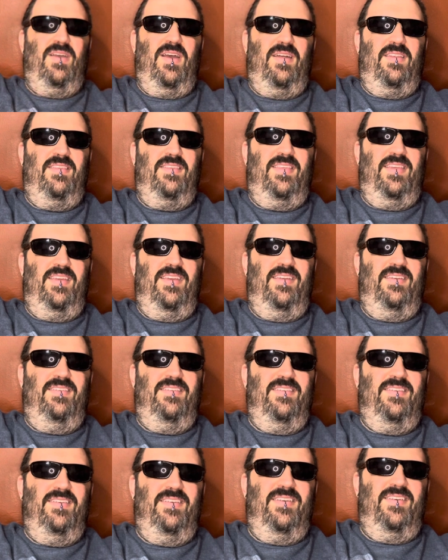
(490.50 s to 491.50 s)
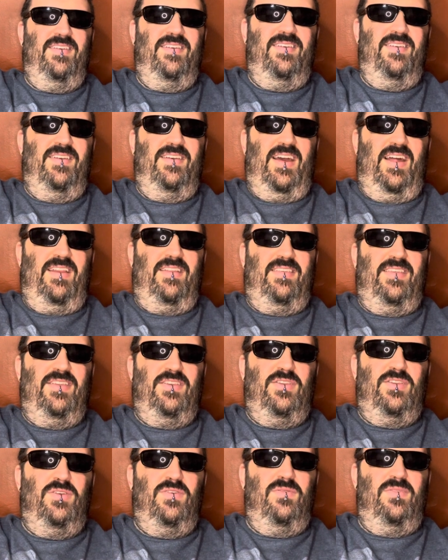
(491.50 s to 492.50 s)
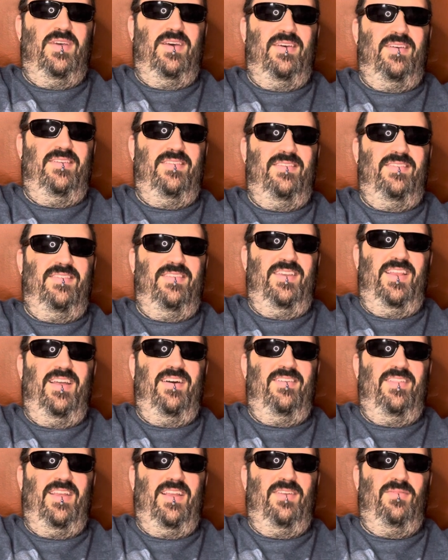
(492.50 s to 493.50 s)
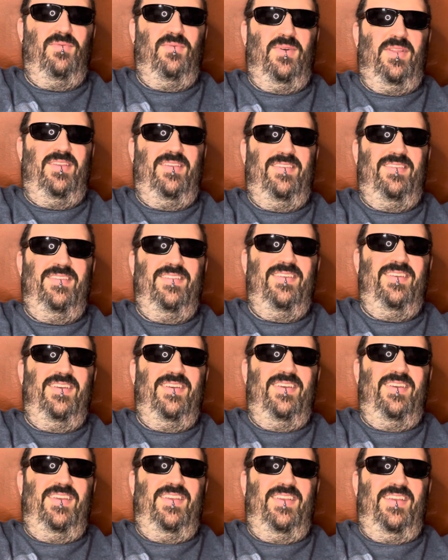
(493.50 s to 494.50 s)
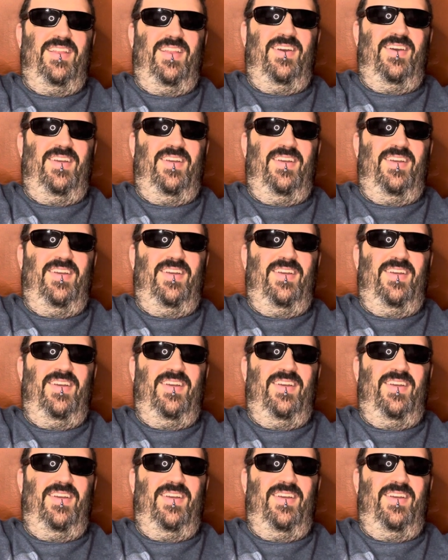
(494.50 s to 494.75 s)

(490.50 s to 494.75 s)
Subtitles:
how does he do the, you know, like, what, you know?